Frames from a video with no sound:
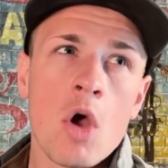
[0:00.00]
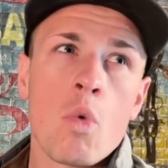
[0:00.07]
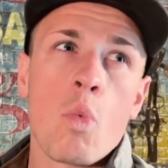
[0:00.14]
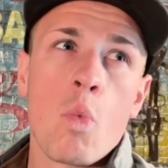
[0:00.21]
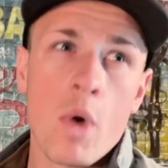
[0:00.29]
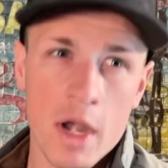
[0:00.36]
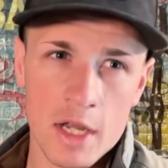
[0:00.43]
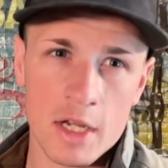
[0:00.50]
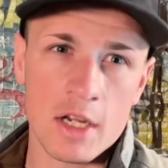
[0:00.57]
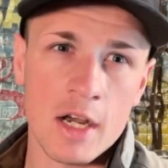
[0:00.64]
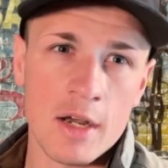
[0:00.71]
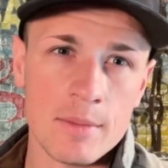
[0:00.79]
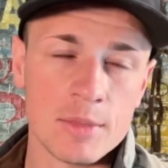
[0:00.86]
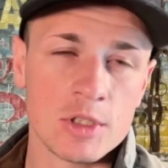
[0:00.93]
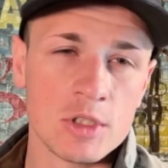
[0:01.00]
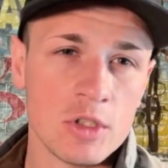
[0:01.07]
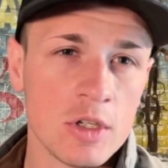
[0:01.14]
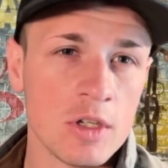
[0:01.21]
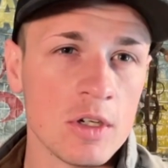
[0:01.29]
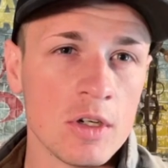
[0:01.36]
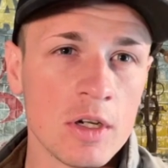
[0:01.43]
when it comes
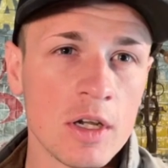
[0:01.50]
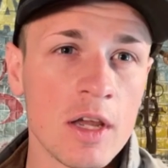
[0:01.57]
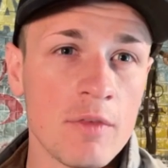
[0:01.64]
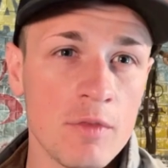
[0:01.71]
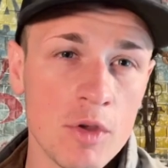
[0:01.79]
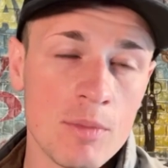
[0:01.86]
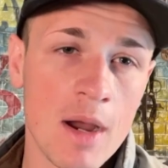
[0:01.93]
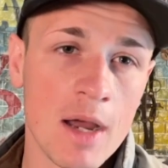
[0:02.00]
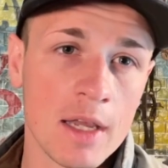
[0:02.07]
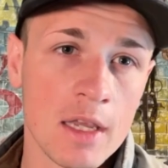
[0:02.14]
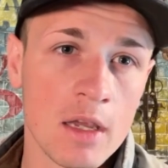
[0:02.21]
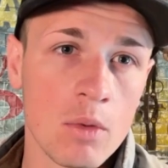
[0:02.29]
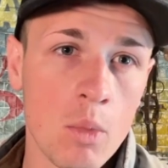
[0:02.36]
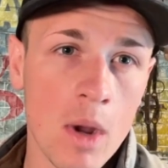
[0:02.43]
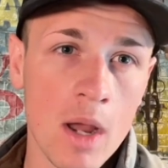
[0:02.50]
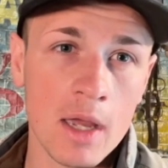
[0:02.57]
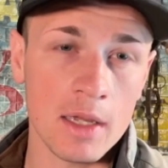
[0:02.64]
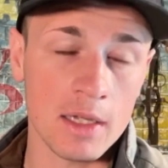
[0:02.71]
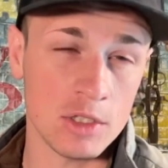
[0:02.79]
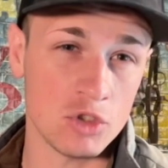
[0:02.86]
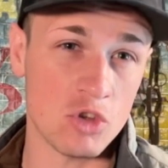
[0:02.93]
to if you might get
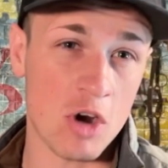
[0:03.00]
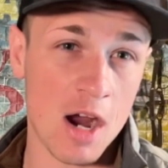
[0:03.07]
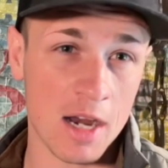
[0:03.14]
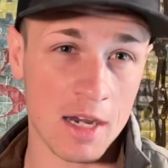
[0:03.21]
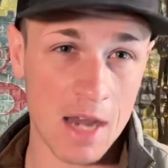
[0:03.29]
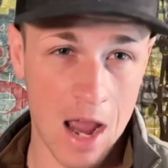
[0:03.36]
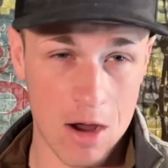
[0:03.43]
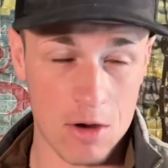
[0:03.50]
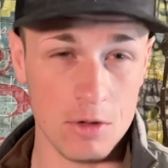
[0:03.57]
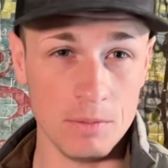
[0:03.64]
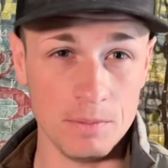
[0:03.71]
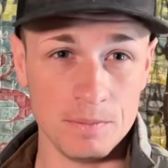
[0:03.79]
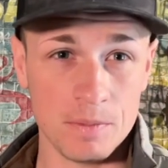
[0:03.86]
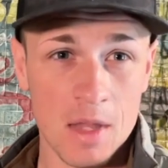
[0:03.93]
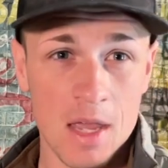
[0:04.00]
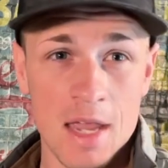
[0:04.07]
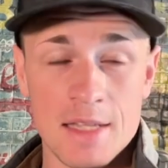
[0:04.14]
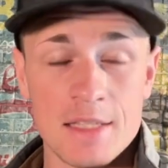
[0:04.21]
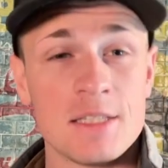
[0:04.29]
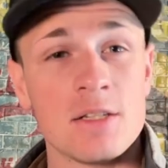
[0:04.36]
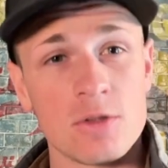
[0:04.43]
wet and drying out
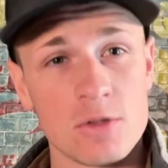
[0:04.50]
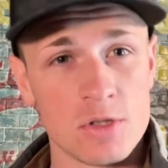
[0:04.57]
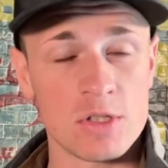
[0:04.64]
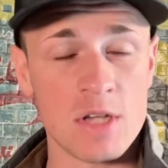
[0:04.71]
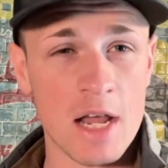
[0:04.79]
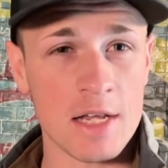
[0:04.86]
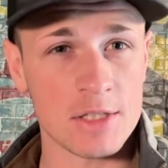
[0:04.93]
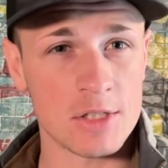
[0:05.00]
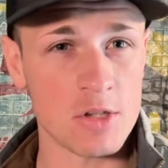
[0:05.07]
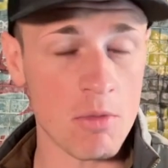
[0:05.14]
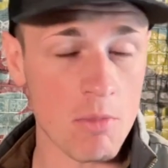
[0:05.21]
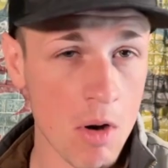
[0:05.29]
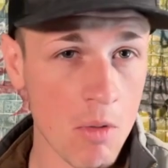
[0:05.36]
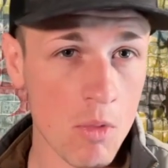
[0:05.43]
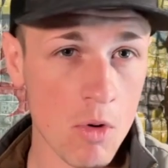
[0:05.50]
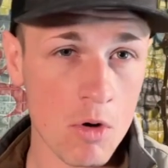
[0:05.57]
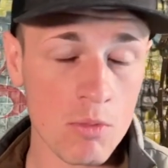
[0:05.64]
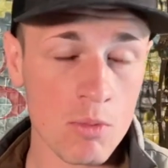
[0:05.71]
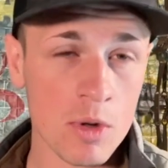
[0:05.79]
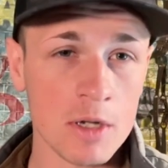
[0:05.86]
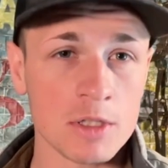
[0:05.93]
and still staying somewhat
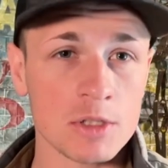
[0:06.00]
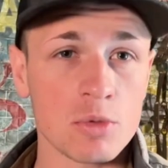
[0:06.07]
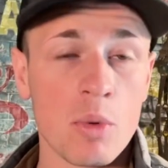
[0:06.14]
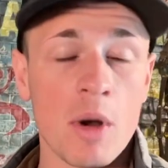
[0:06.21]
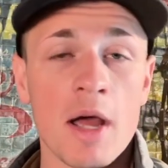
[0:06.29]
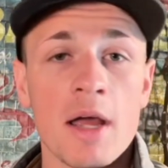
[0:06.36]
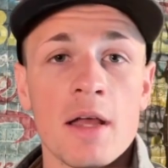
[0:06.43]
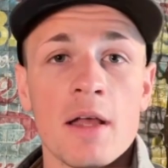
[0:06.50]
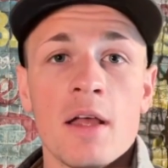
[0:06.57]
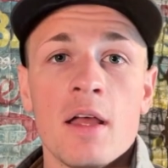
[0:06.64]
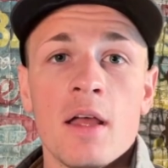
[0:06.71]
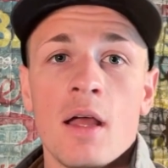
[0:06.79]
warm when it's wet.